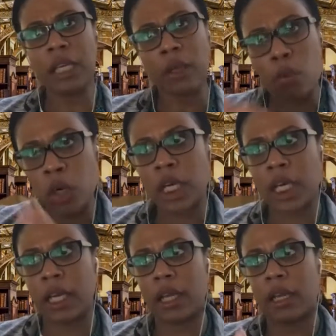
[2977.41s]

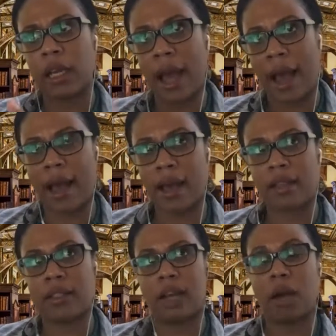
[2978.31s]
working
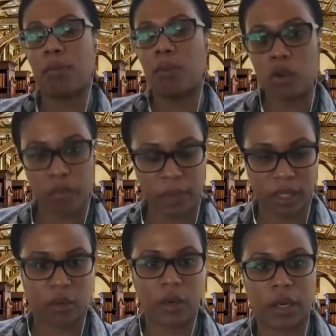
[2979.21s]
as a movement
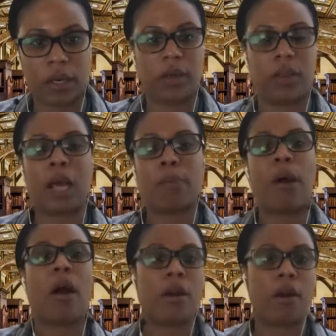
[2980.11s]
lawyer, then I'm
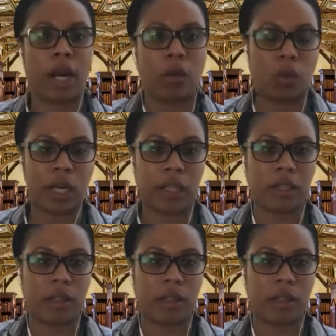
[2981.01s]
partnering with